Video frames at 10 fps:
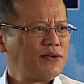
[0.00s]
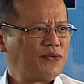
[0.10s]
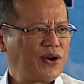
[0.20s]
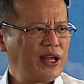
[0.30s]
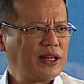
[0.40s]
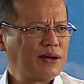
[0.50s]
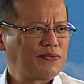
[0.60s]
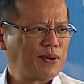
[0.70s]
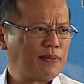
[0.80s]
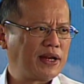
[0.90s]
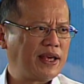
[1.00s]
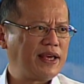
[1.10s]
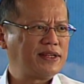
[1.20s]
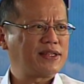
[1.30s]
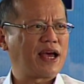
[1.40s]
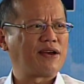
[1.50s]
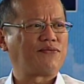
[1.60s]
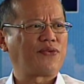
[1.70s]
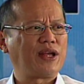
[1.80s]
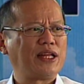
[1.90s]
Freedom from unease and
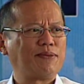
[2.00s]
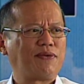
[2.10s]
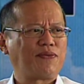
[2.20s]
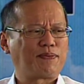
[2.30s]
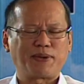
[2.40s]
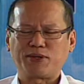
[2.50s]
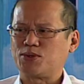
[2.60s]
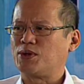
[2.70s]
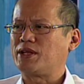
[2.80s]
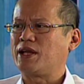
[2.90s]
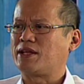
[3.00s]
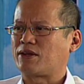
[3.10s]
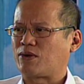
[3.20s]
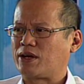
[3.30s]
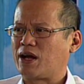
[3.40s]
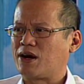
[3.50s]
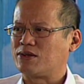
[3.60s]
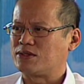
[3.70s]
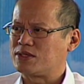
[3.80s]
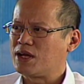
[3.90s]
freedom of opportunity that
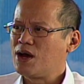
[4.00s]
redounds